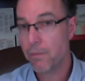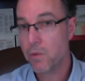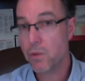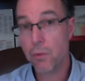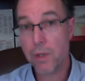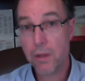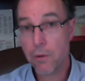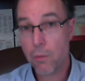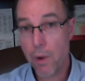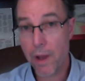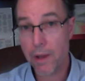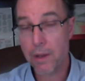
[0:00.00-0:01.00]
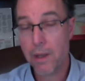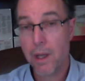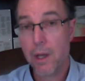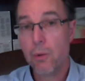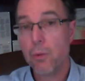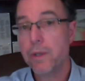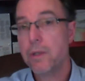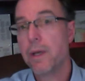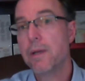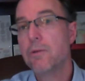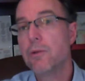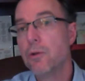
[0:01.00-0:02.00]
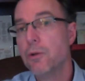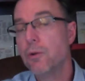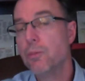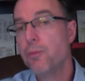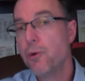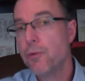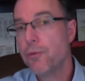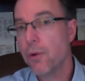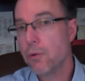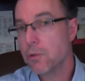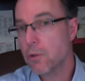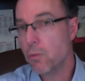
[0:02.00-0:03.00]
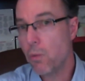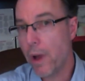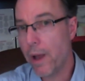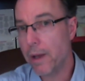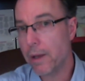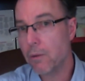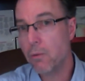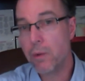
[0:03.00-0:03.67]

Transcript: So either way, we tend to put those away.